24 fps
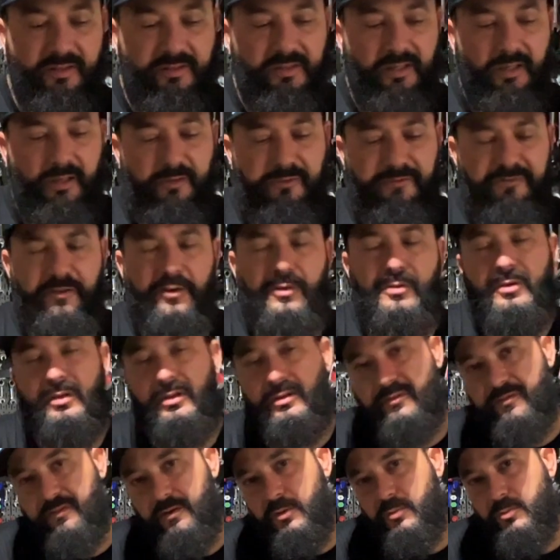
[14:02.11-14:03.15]
tell. Felt
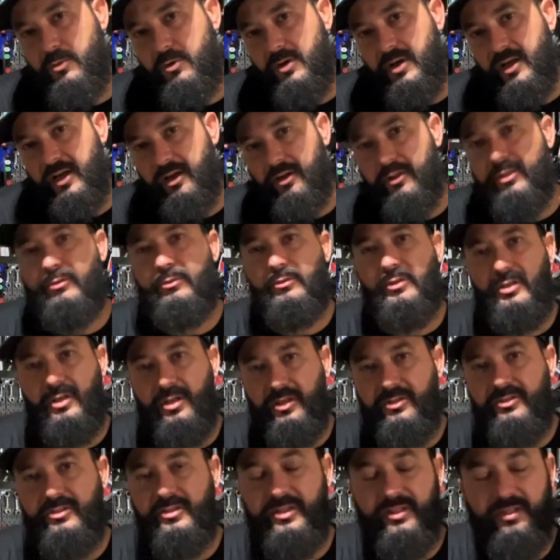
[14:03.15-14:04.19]
more like a
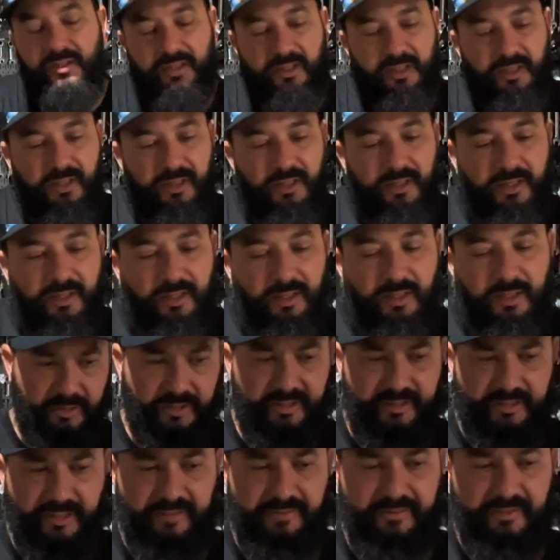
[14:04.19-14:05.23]
300.
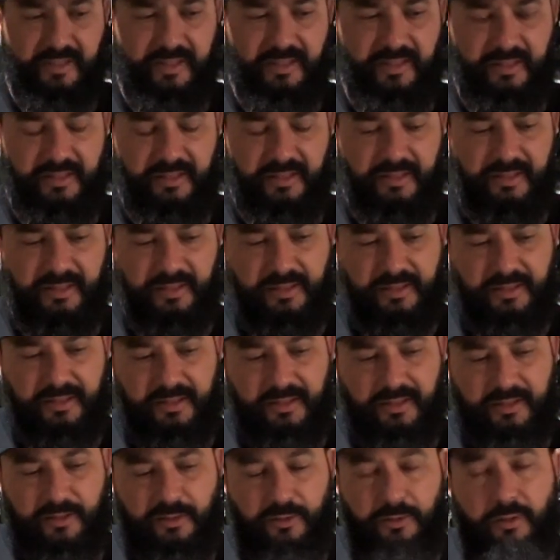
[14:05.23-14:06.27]
Definitely,
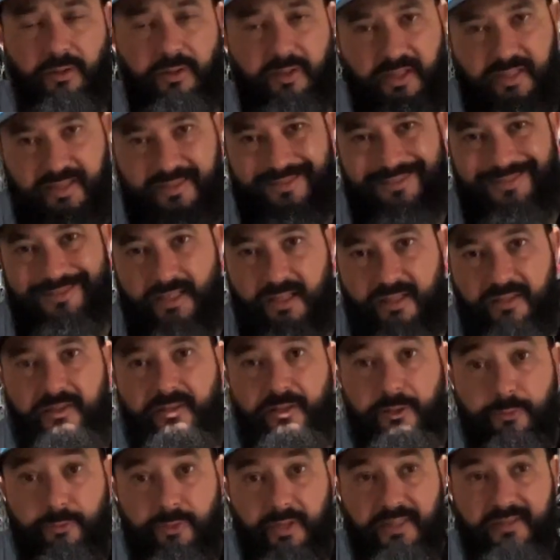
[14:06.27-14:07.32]
you know, extend
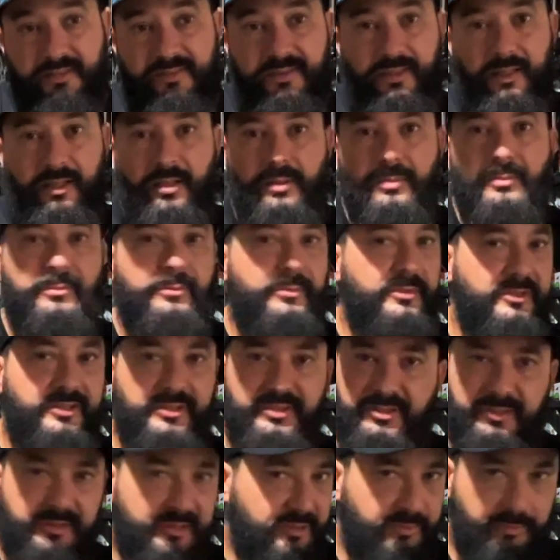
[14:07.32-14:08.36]
the range time, which
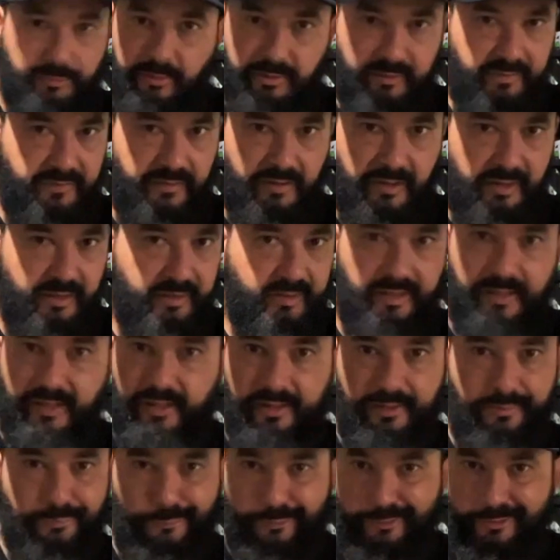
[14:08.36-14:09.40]
is just more fun
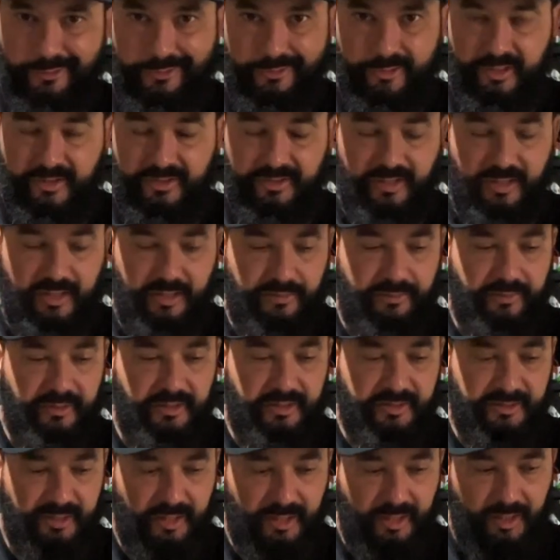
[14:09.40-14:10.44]
and more stress down
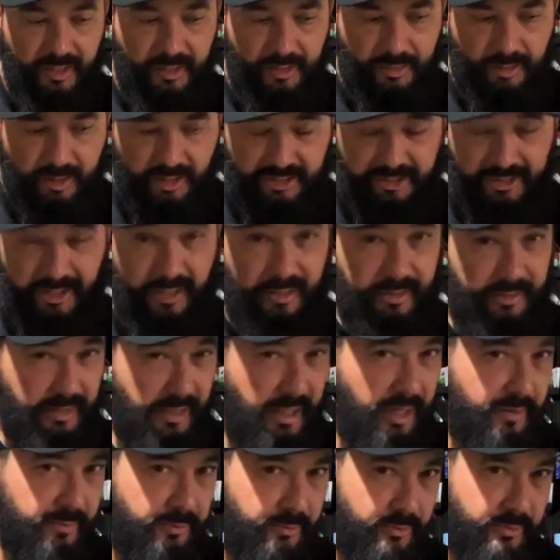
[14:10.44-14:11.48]
range. I shot a
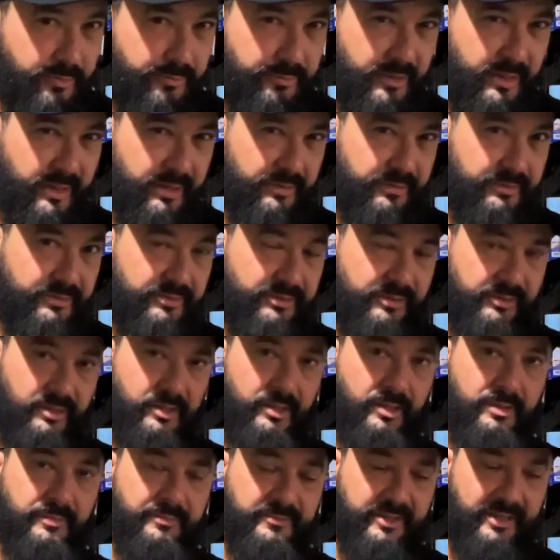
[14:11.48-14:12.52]
lot more rounds
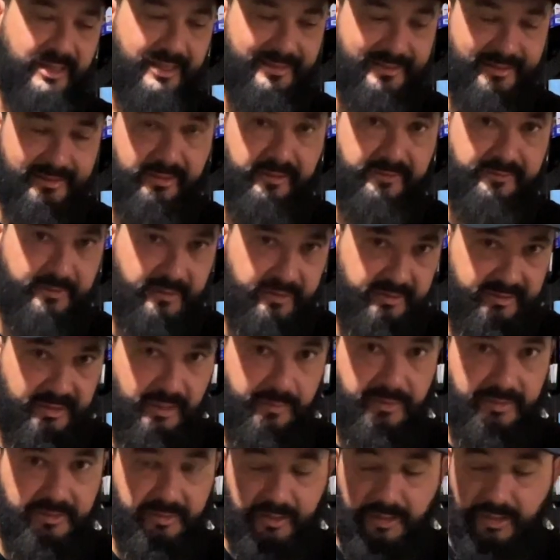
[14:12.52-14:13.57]
than I did the first
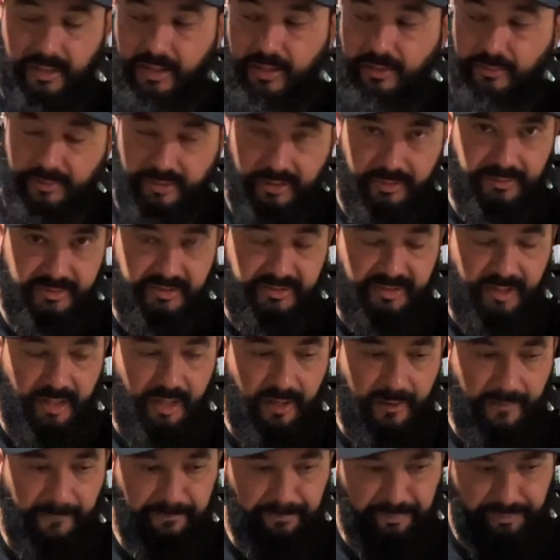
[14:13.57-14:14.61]
time I took it out when it was
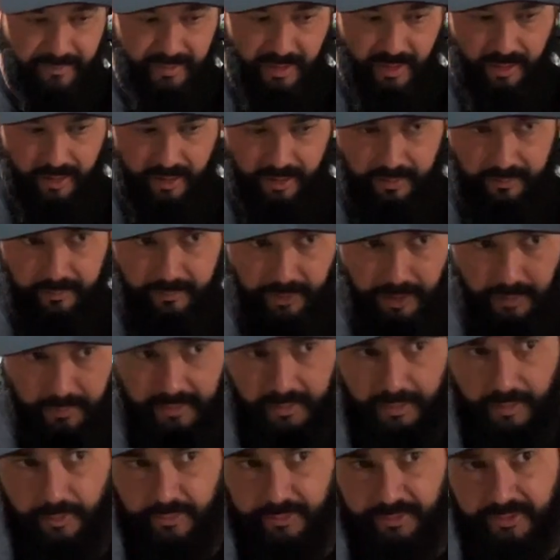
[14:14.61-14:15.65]
stock. Probably
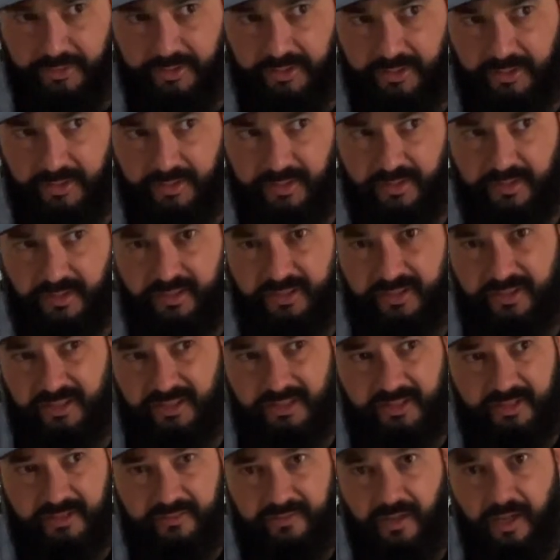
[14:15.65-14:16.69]
closer to
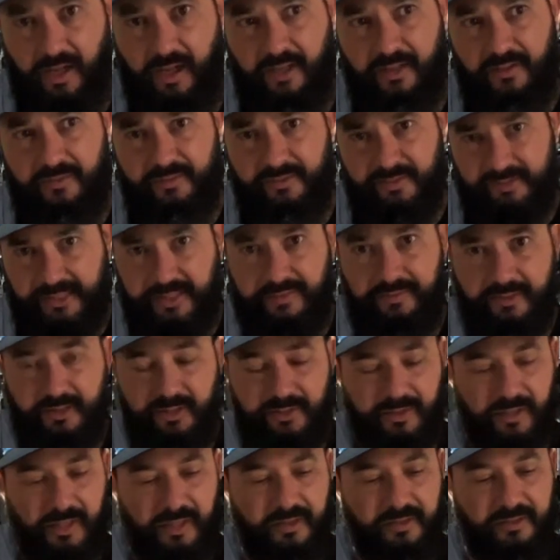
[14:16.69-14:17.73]
65, 70
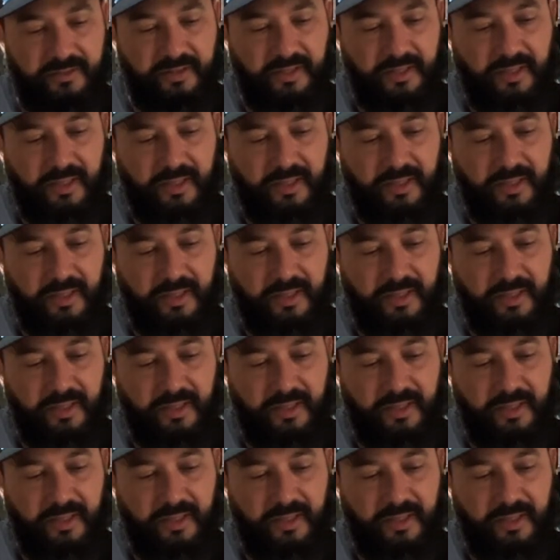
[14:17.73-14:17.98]
rounds.